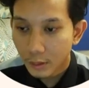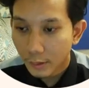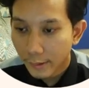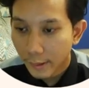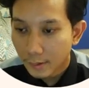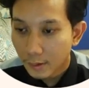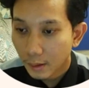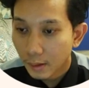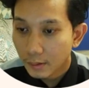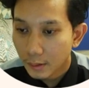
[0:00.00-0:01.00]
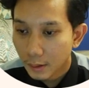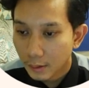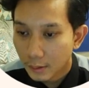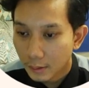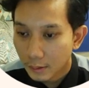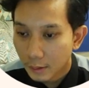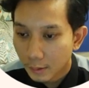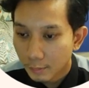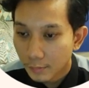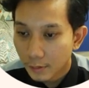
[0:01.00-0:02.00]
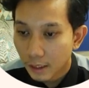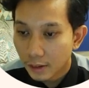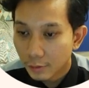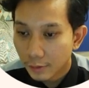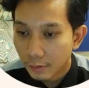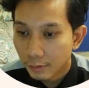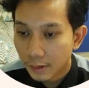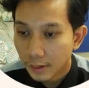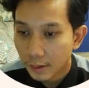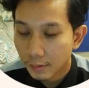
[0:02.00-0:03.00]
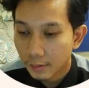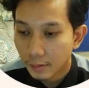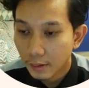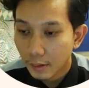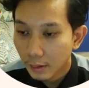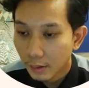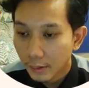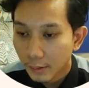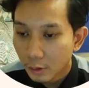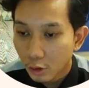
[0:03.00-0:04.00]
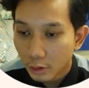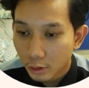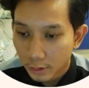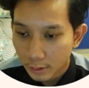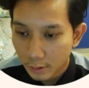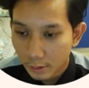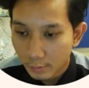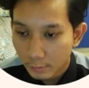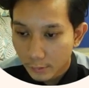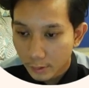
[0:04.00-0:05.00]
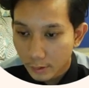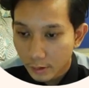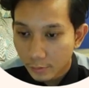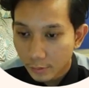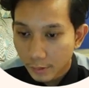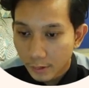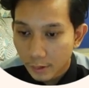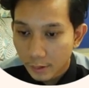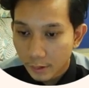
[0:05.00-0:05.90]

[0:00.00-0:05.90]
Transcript: Next, system transfer function. In control system, the transfer function